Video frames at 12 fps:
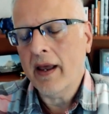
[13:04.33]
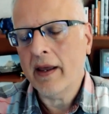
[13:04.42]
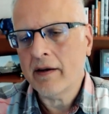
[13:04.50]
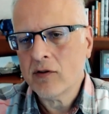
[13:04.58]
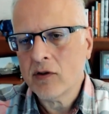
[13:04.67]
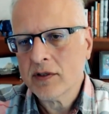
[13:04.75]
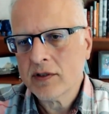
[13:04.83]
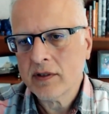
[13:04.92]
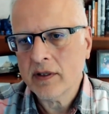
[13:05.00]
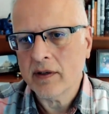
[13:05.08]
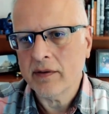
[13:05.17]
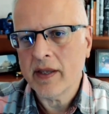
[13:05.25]
of course,
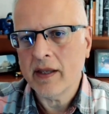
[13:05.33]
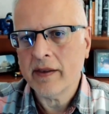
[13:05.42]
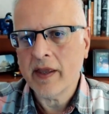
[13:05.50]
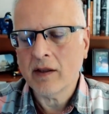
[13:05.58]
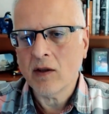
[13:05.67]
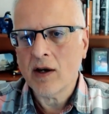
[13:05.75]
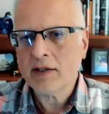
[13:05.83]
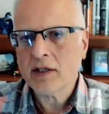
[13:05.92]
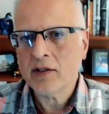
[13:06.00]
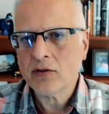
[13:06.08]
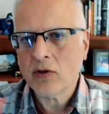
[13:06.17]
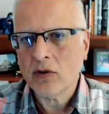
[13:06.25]
they lost
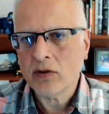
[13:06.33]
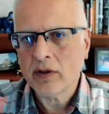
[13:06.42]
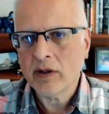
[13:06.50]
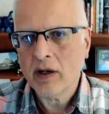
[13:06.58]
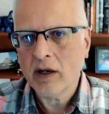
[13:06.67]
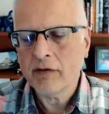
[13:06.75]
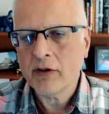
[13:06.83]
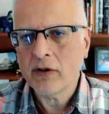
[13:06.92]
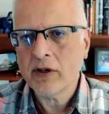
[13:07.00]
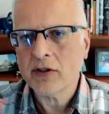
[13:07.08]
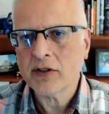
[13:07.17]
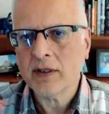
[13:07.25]
control a few
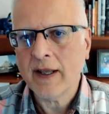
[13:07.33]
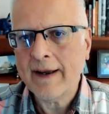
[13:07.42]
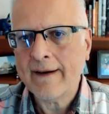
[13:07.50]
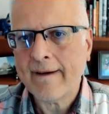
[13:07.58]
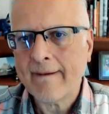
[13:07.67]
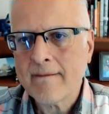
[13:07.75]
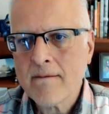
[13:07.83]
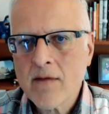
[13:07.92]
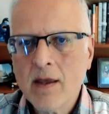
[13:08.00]
years later,